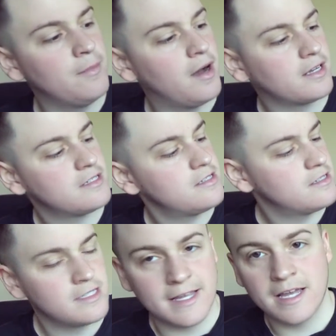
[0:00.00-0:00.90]
bucks,
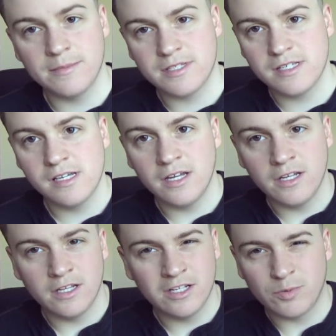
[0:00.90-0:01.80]
Sam's
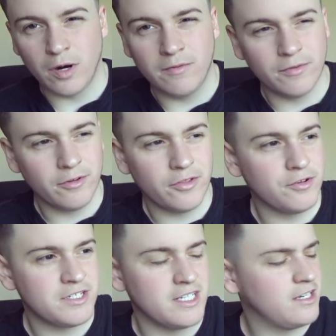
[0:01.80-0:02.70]
12 or
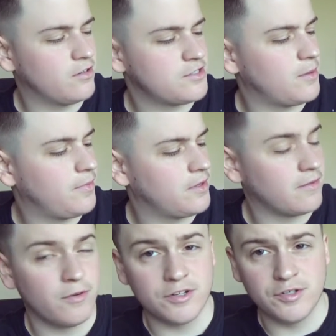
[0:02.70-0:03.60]
13 or something
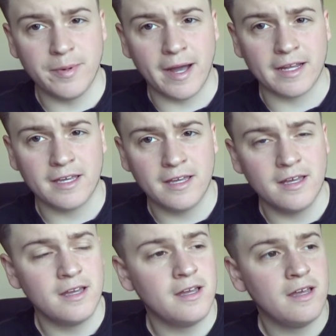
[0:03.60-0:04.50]
for a 2-pack.
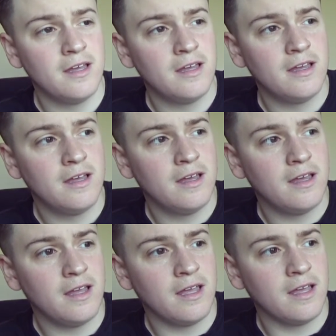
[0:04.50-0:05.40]

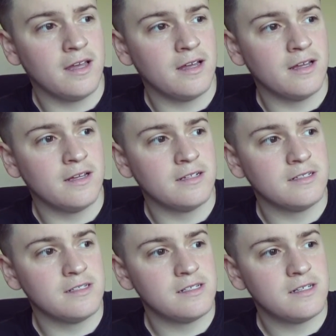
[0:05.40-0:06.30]

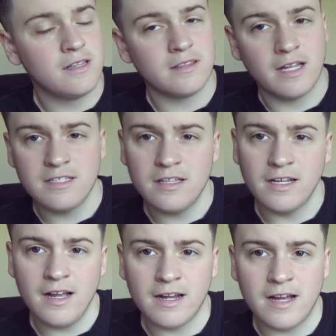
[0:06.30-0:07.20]
And that's all I
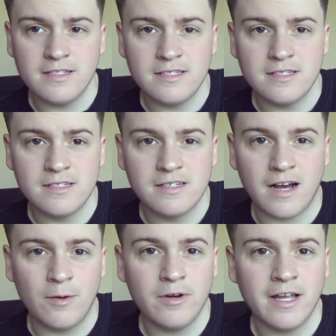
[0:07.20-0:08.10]
got, guys.
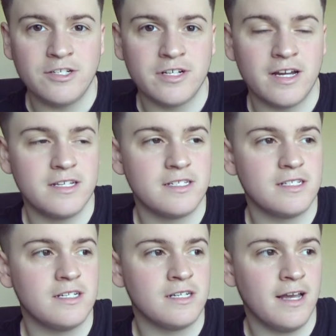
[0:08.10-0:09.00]
I will catch you guys
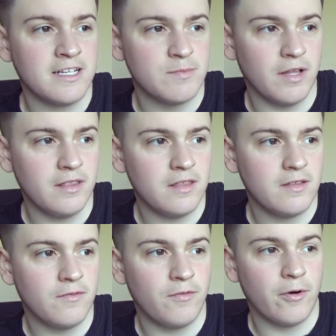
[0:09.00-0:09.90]
next month
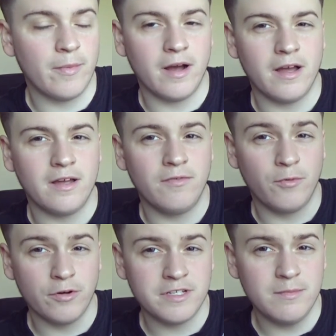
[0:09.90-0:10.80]
for my
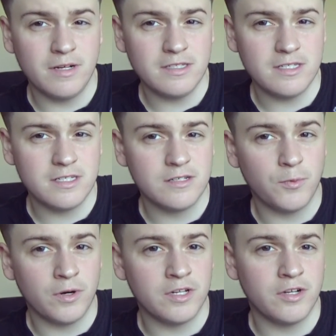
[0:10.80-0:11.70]
14 months,
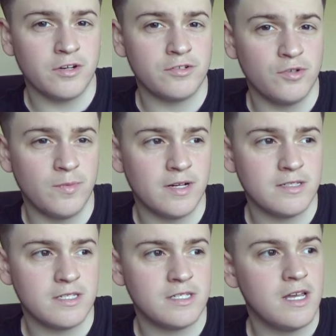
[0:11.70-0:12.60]
1 year, 2
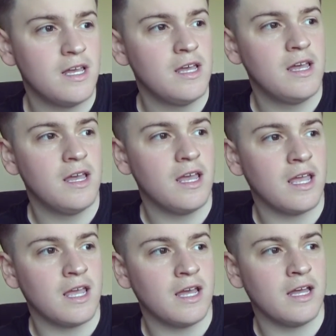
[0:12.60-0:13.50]
months,
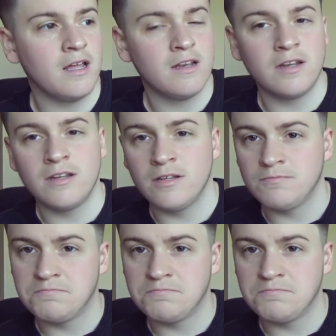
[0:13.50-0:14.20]
and